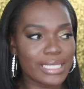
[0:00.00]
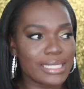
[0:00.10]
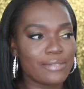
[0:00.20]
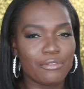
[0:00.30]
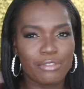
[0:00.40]

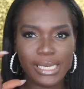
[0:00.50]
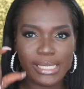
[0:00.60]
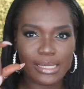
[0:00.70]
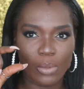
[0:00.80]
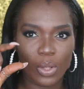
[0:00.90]
It's really
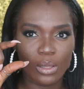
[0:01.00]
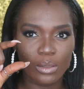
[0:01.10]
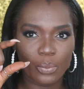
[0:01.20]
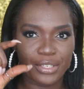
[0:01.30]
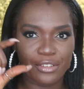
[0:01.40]

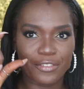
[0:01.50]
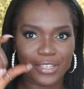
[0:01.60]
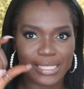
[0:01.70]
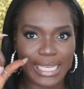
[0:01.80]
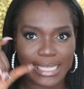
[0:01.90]
small when you
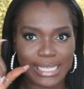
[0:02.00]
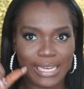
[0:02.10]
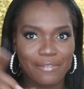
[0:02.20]
first get it.